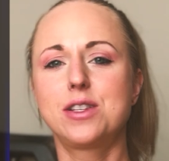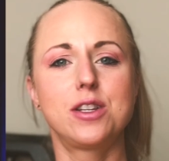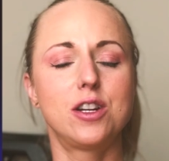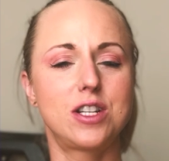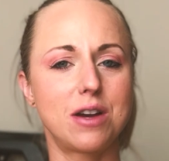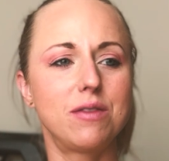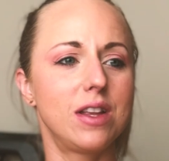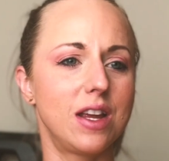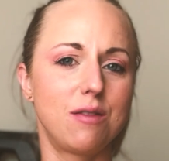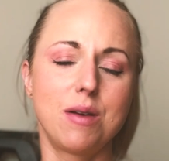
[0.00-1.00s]
So
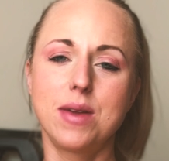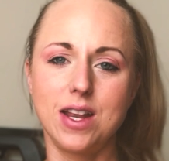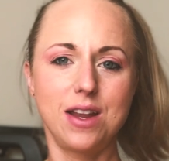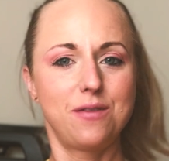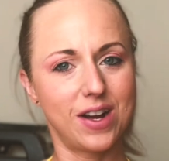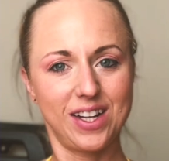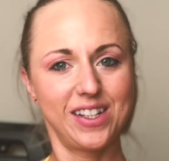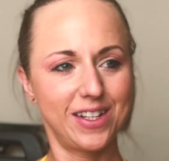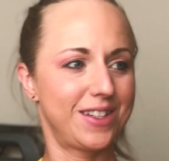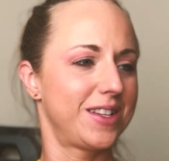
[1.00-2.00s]
generally women in
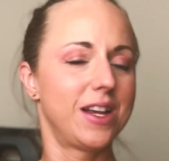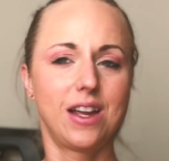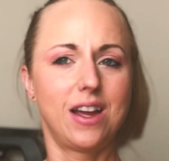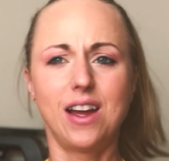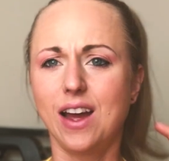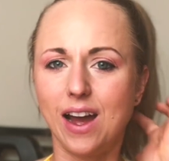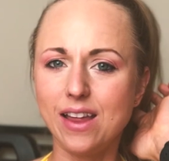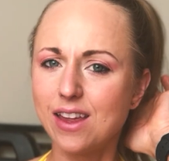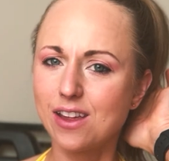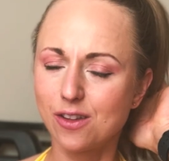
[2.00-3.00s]
wellness I
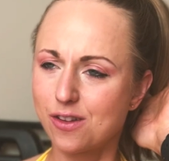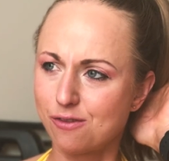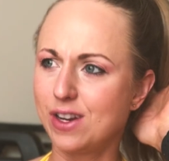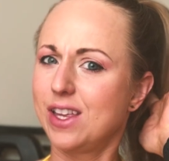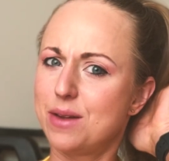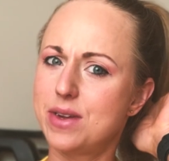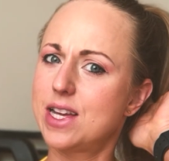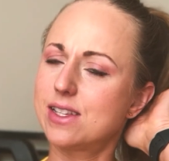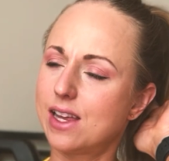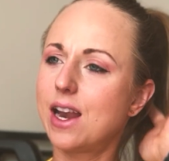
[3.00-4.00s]
think look really
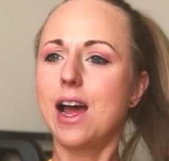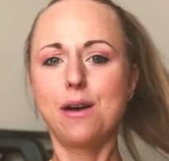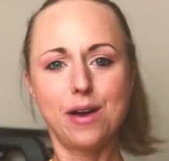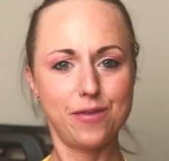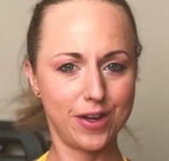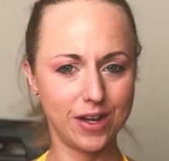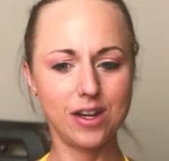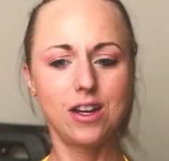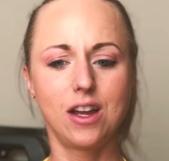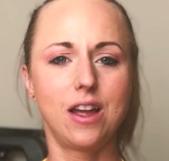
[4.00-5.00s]
amazing.
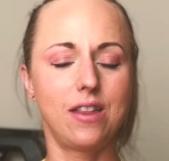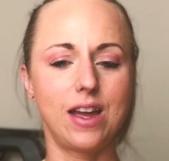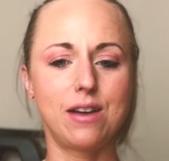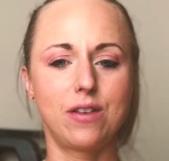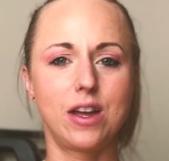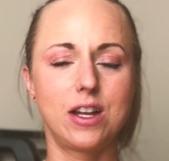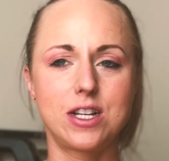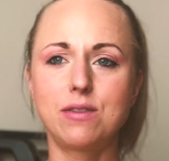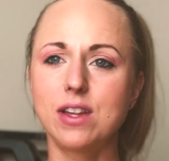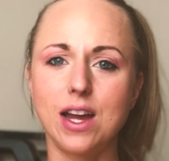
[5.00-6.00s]
However, they
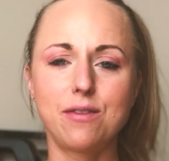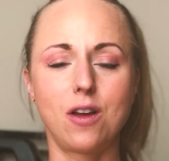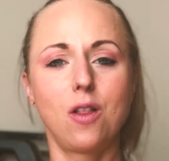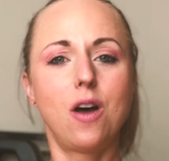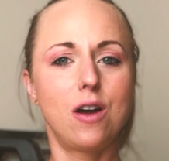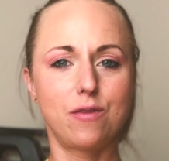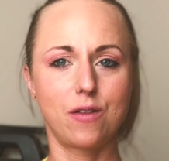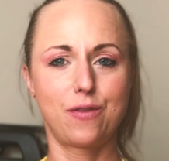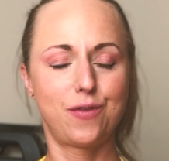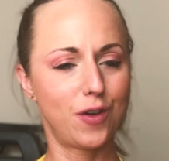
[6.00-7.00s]
generally have a lot
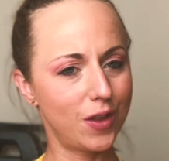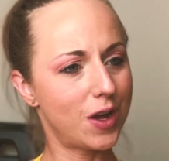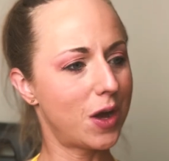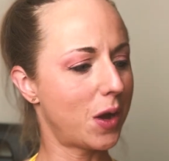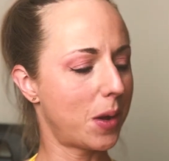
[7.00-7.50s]
of fuller